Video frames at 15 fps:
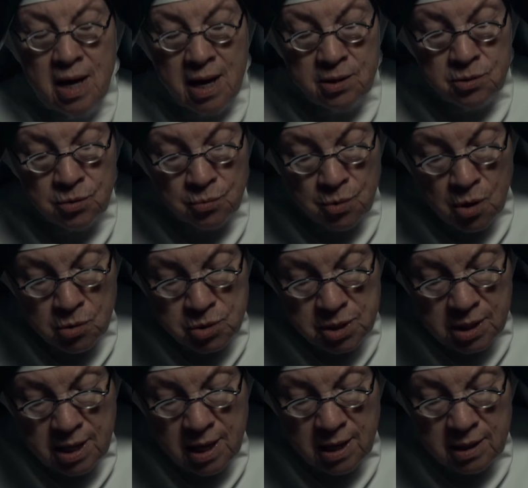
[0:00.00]
and who rose
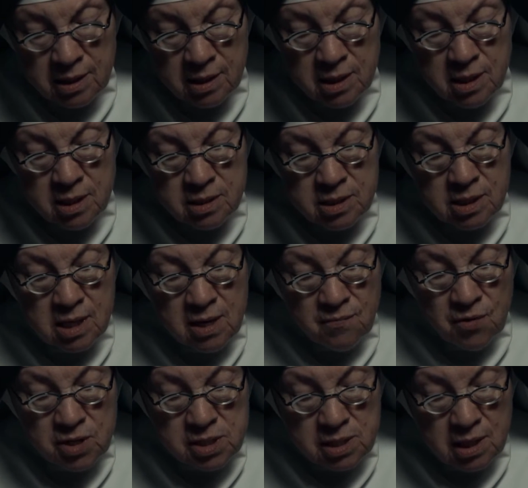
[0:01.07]
again to
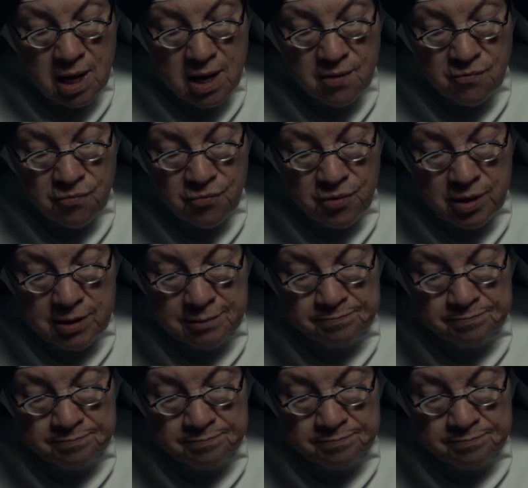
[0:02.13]
give us life.